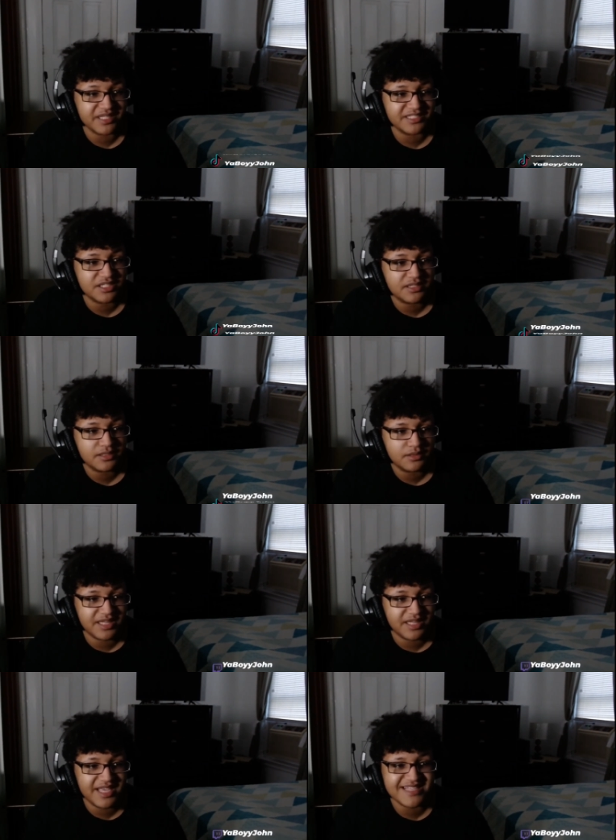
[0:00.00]
this
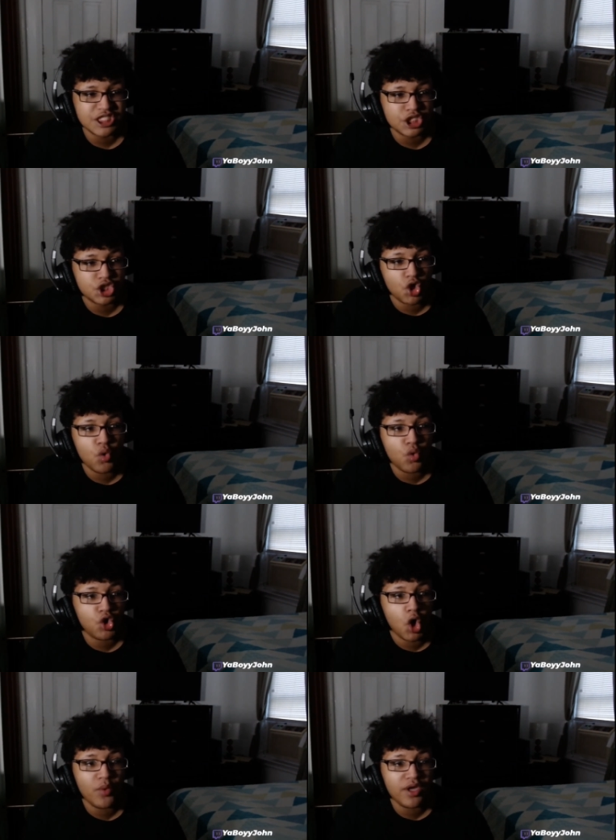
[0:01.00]
thing is still going